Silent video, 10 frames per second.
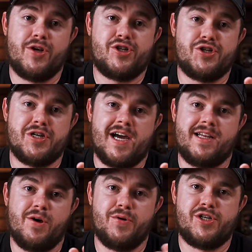which I
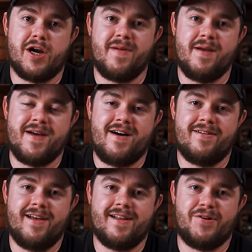told Jeremy
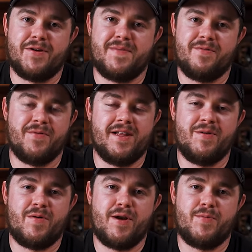about. I told him I really
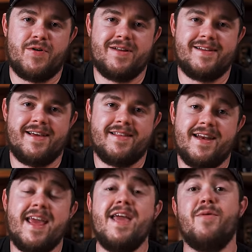wanted one and
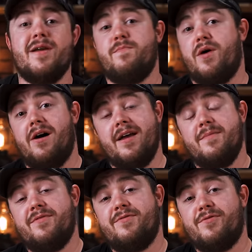then he went and bought
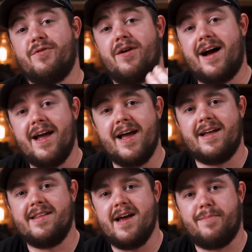it before I
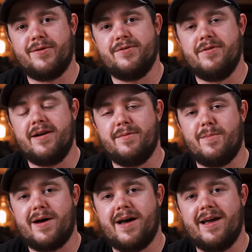had the opportunity to
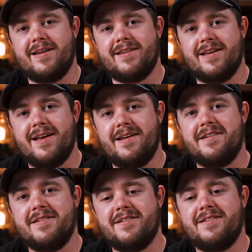buy it
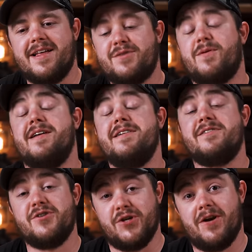and that's why
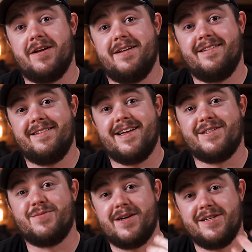he's a jerk.
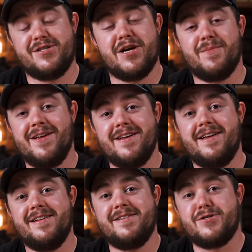That's why Jeremy
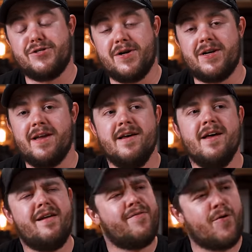is a jerk.
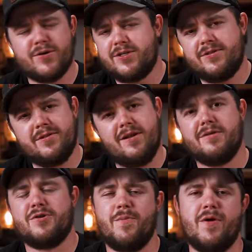And of course,
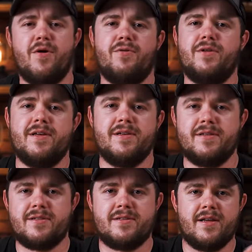long term goal
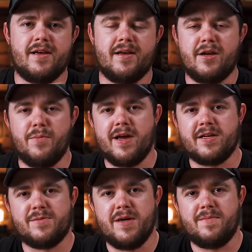is uh, an
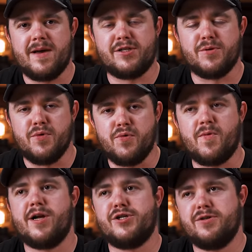Omega Speedmaster
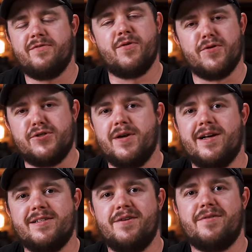Moonwatch. Of course, you
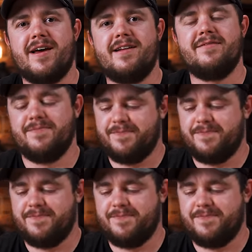guys know that. Kind